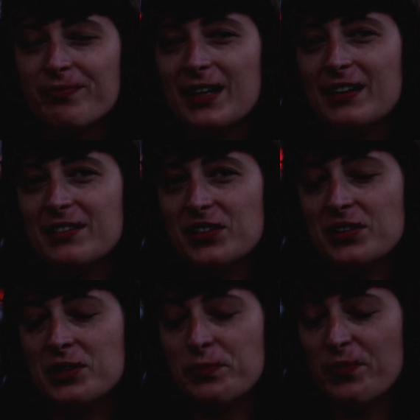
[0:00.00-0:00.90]
and
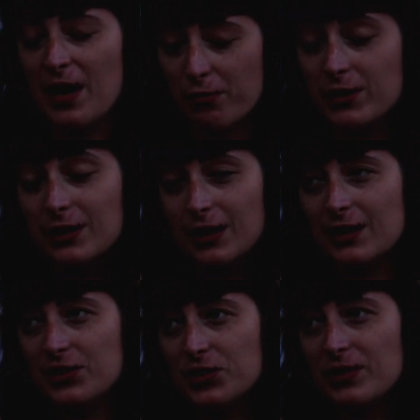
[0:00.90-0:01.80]
I really
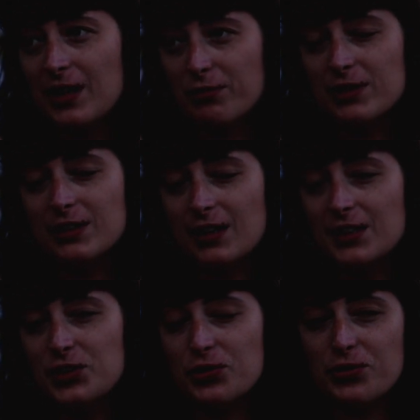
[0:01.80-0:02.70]

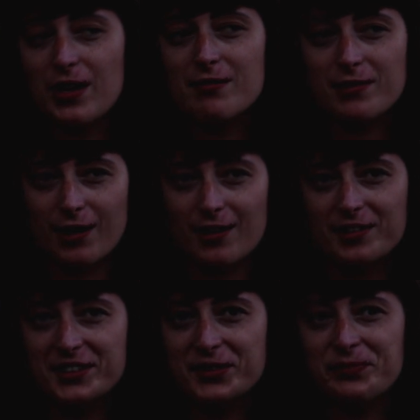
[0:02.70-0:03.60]
like to drive
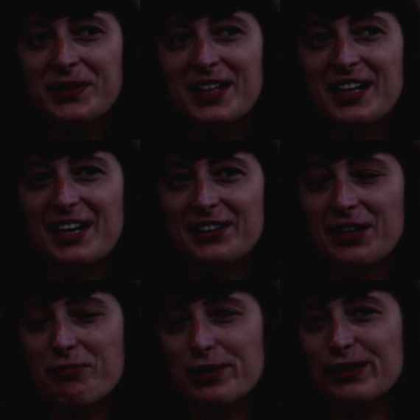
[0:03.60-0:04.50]
cars, and
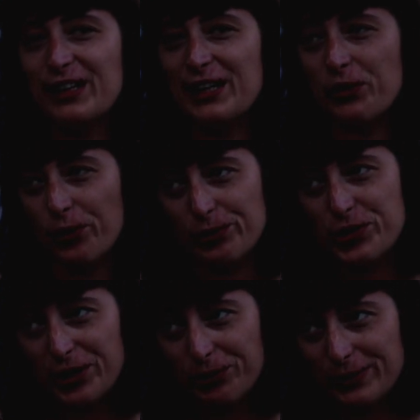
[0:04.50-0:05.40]
I really like all
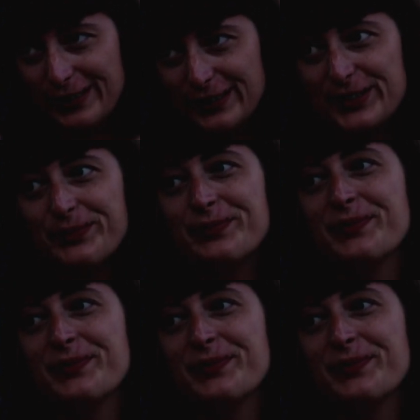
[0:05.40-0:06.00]
Jigulis.